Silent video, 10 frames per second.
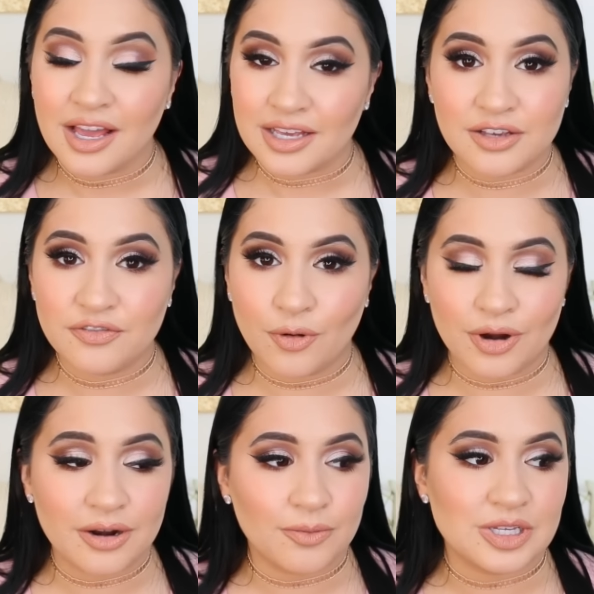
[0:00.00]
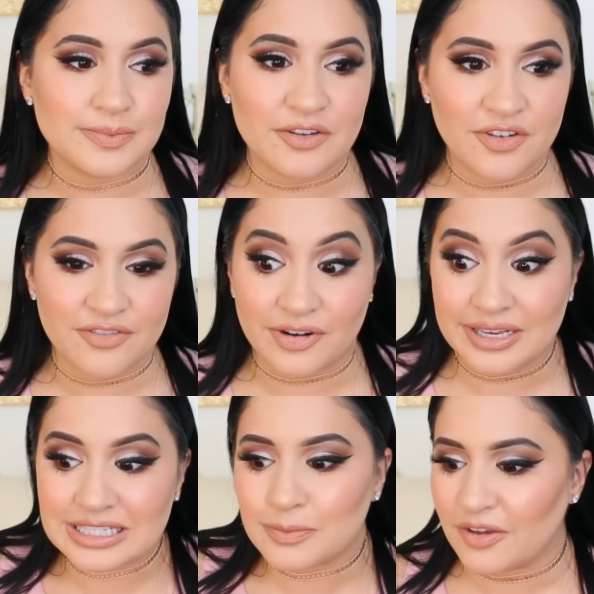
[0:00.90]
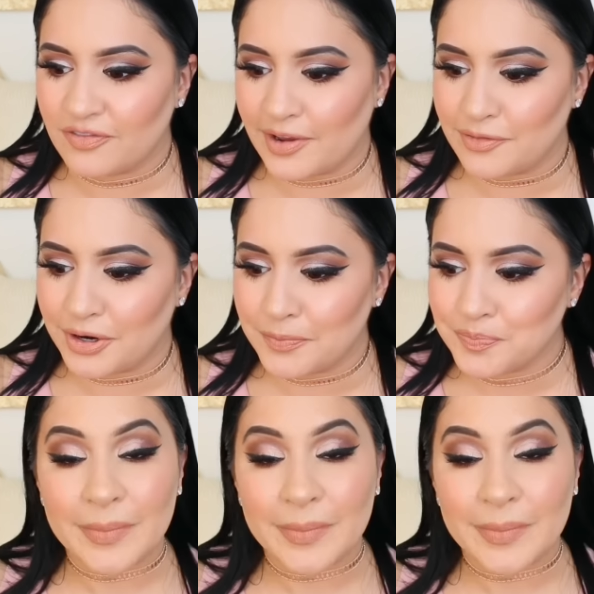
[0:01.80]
E4 was my favorite, is my favorite.